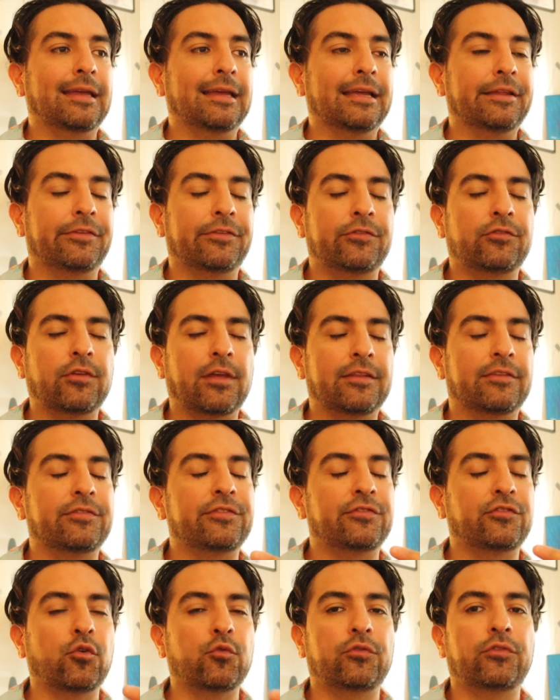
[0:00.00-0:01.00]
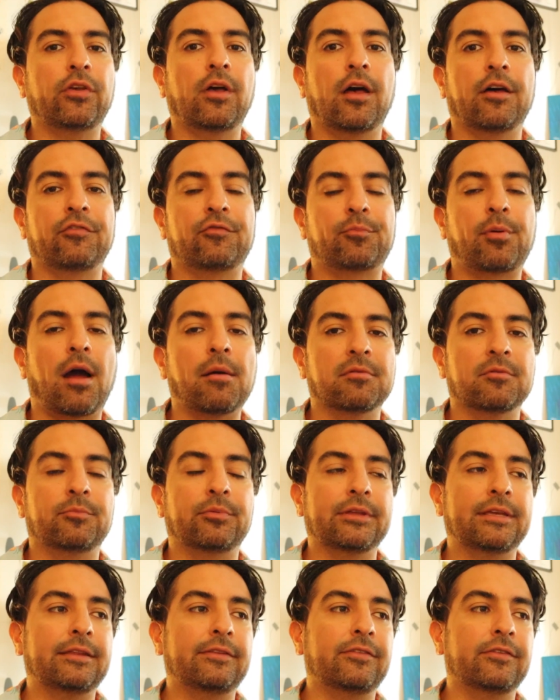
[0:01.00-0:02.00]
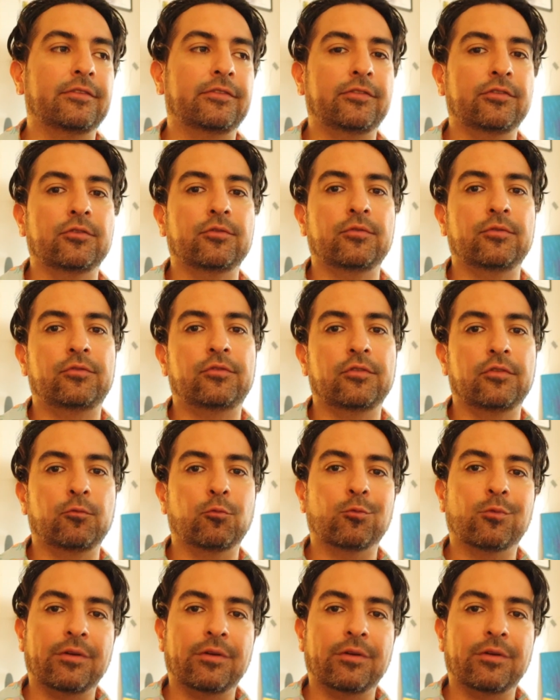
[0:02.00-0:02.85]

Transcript: it's it's so tough probably to to to